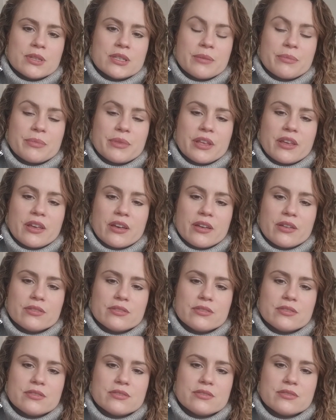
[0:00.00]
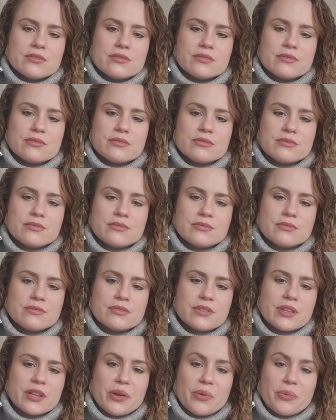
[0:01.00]
something else
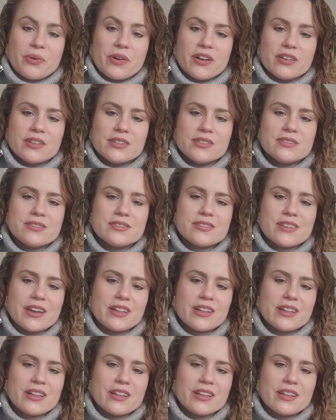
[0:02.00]
than I was.